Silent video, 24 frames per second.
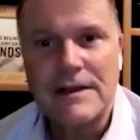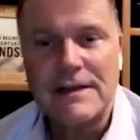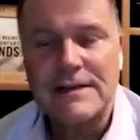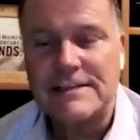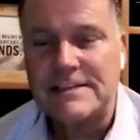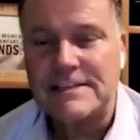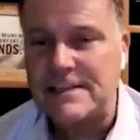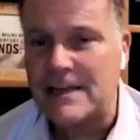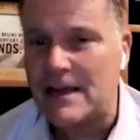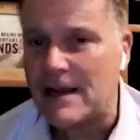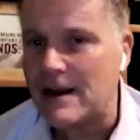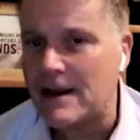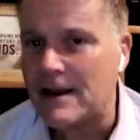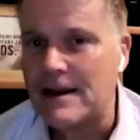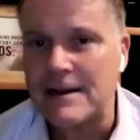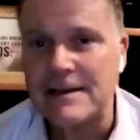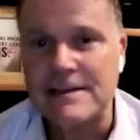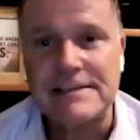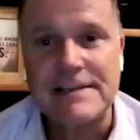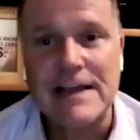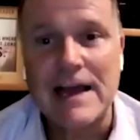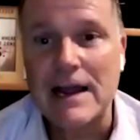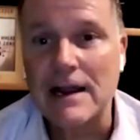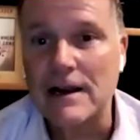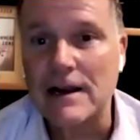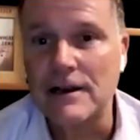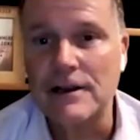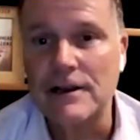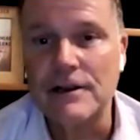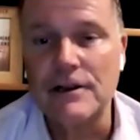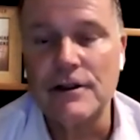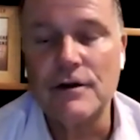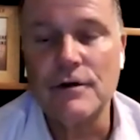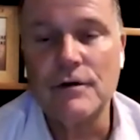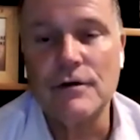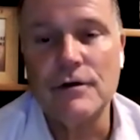Excel it.
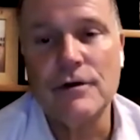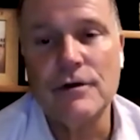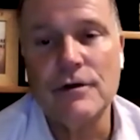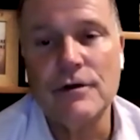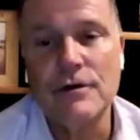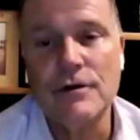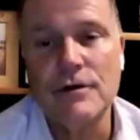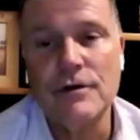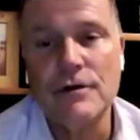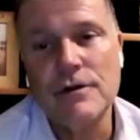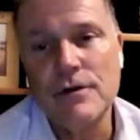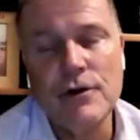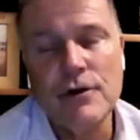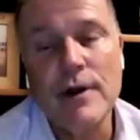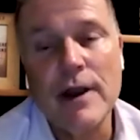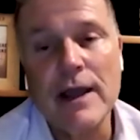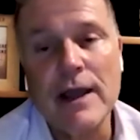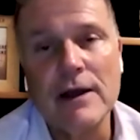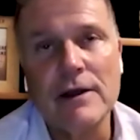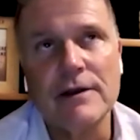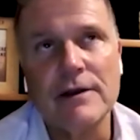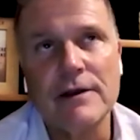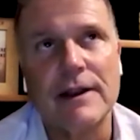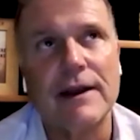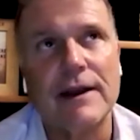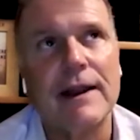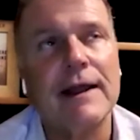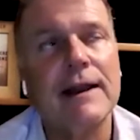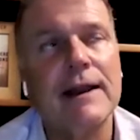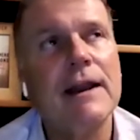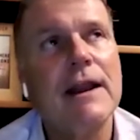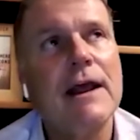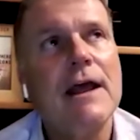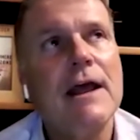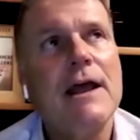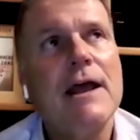Exactly. You nailed
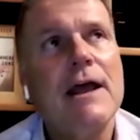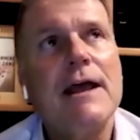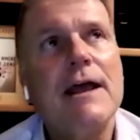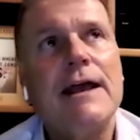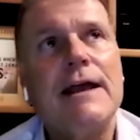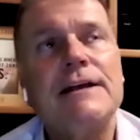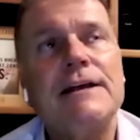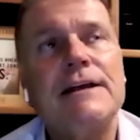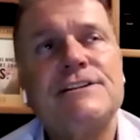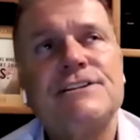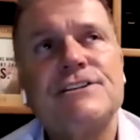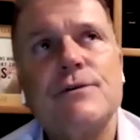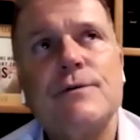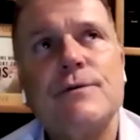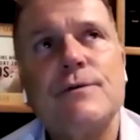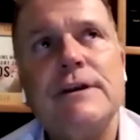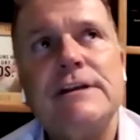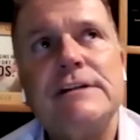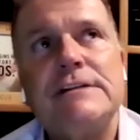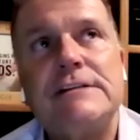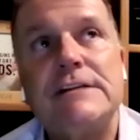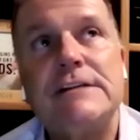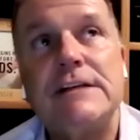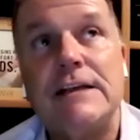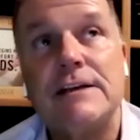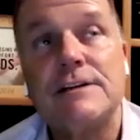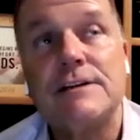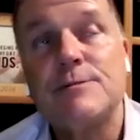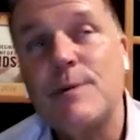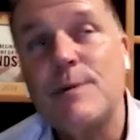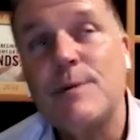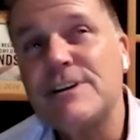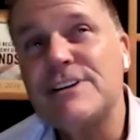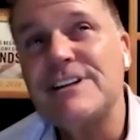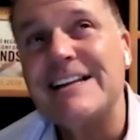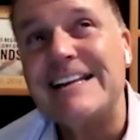it. And it's so
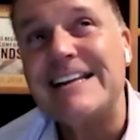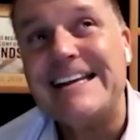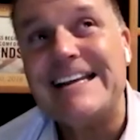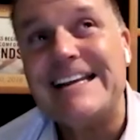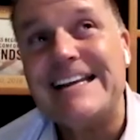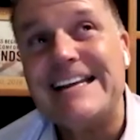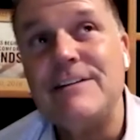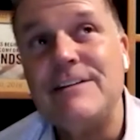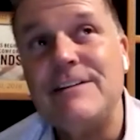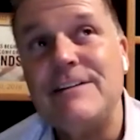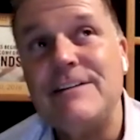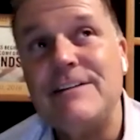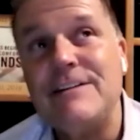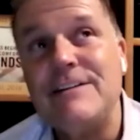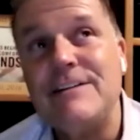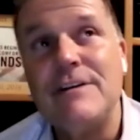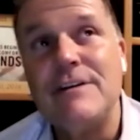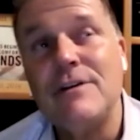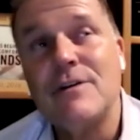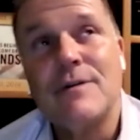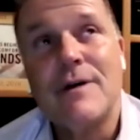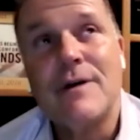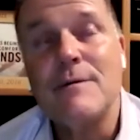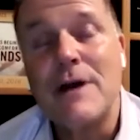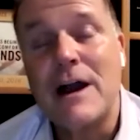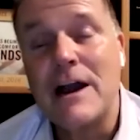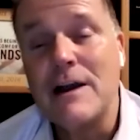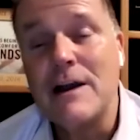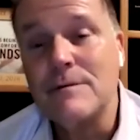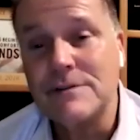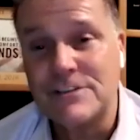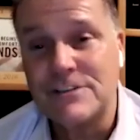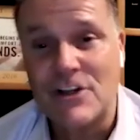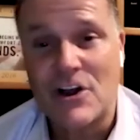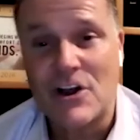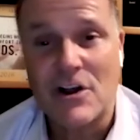easy, especially,
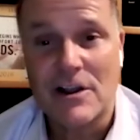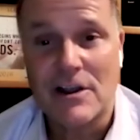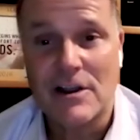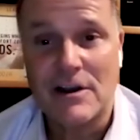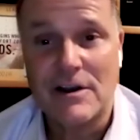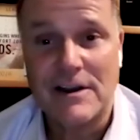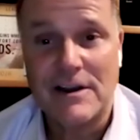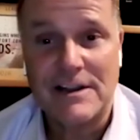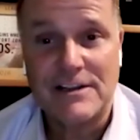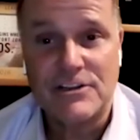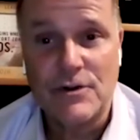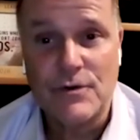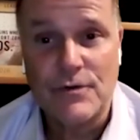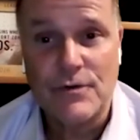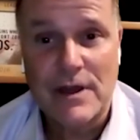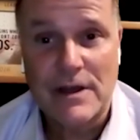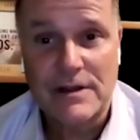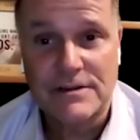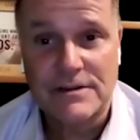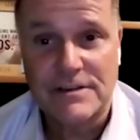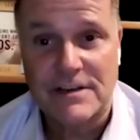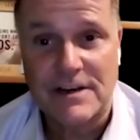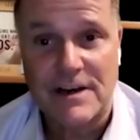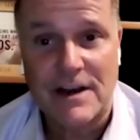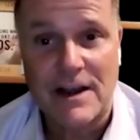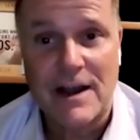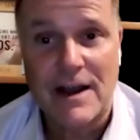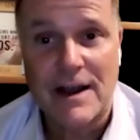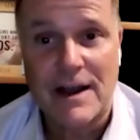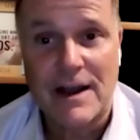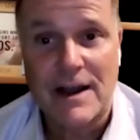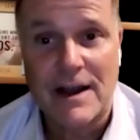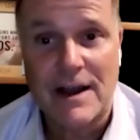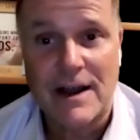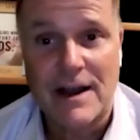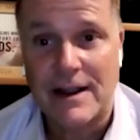I was talking
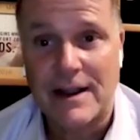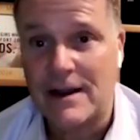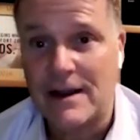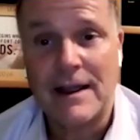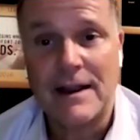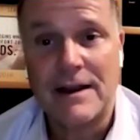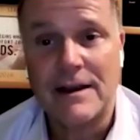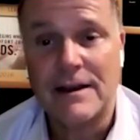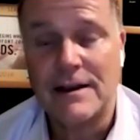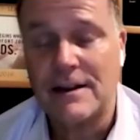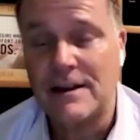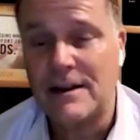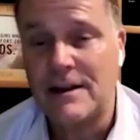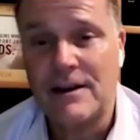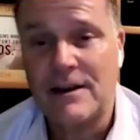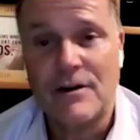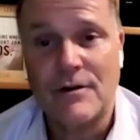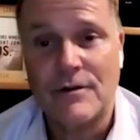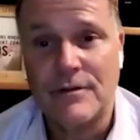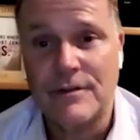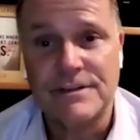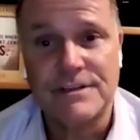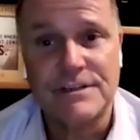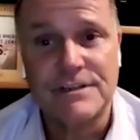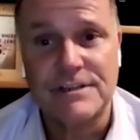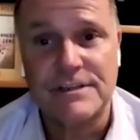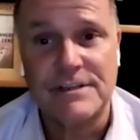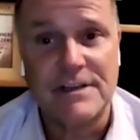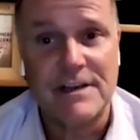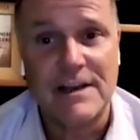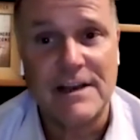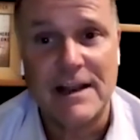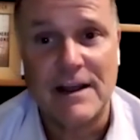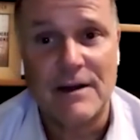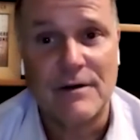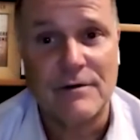2009, and, this
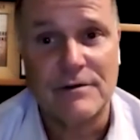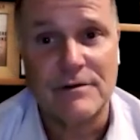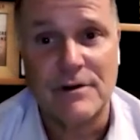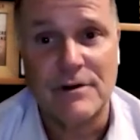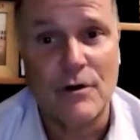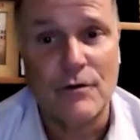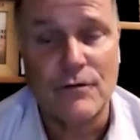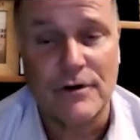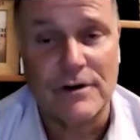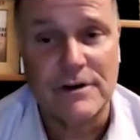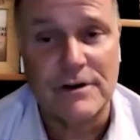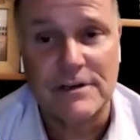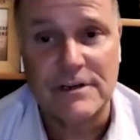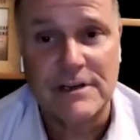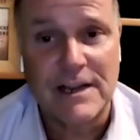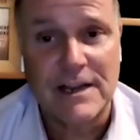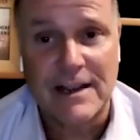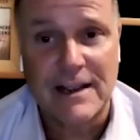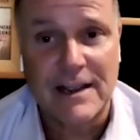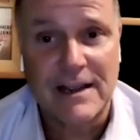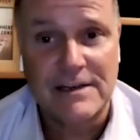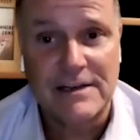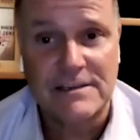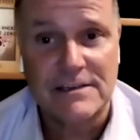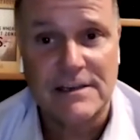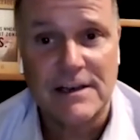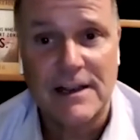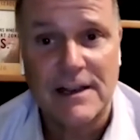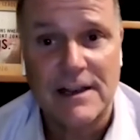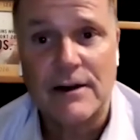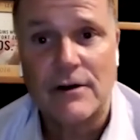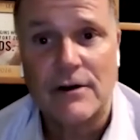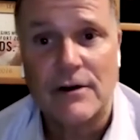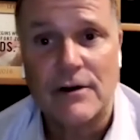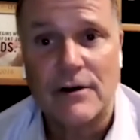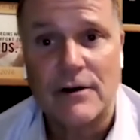is now over a decade
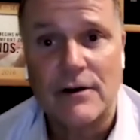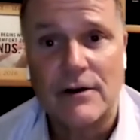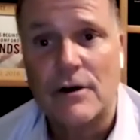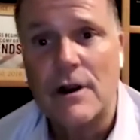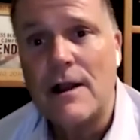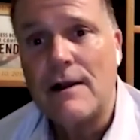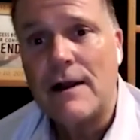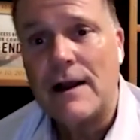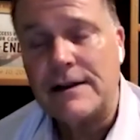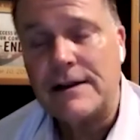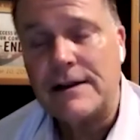later,